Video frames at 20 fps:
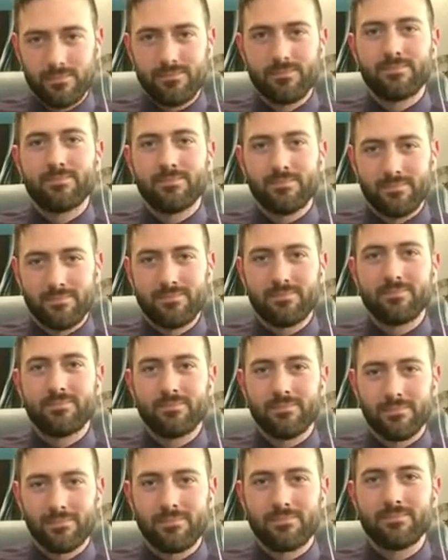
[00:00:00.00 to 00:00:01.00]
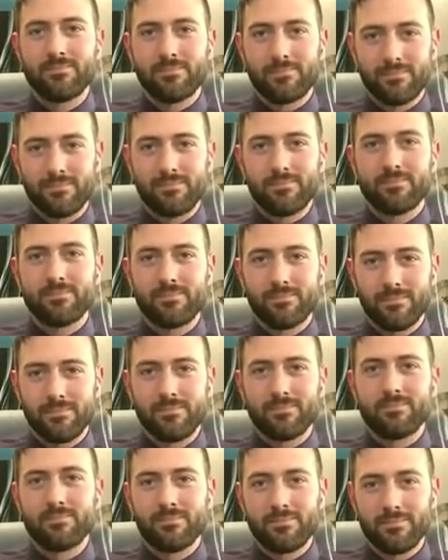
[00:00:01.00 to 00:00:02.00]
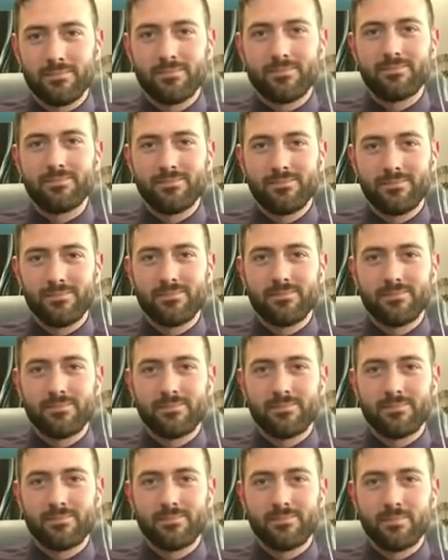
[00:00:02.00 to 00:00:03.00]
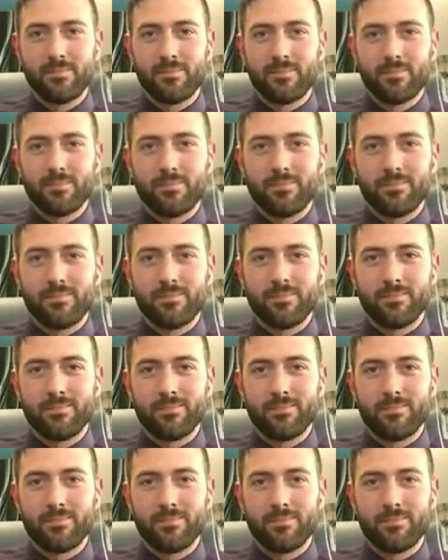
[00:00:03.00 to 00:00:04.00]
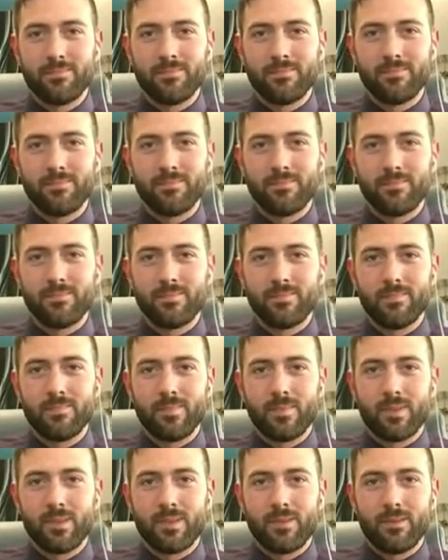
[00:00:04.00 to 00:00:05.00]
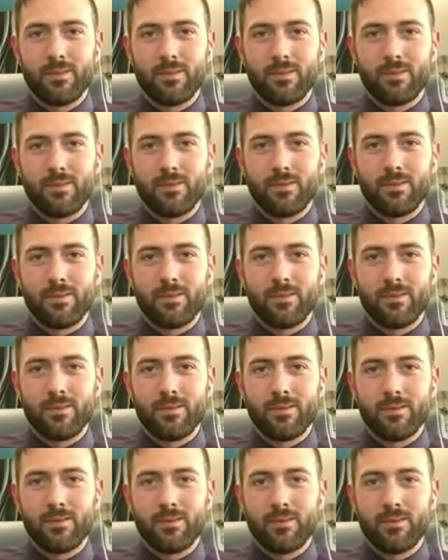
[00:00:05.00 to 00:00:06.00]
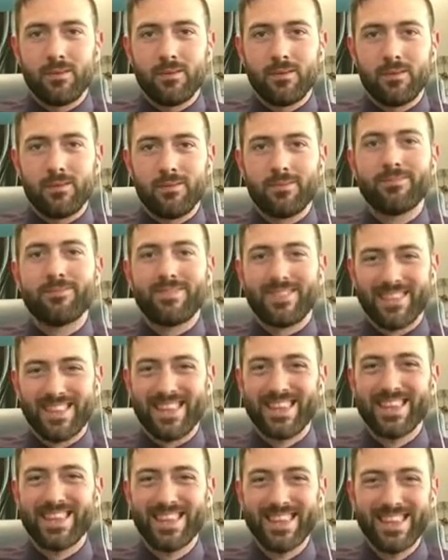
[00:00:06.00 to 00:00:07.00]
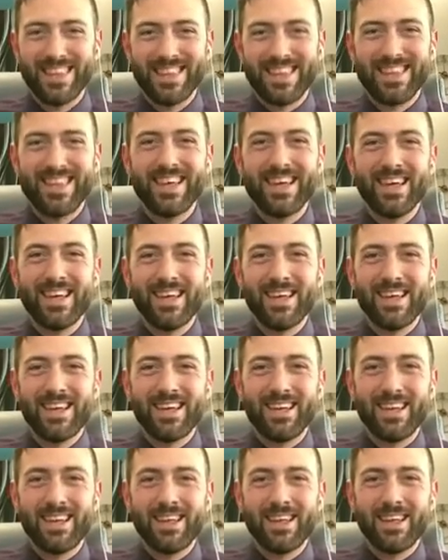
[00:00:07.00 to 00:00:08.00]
No words are spoken by the person on screen.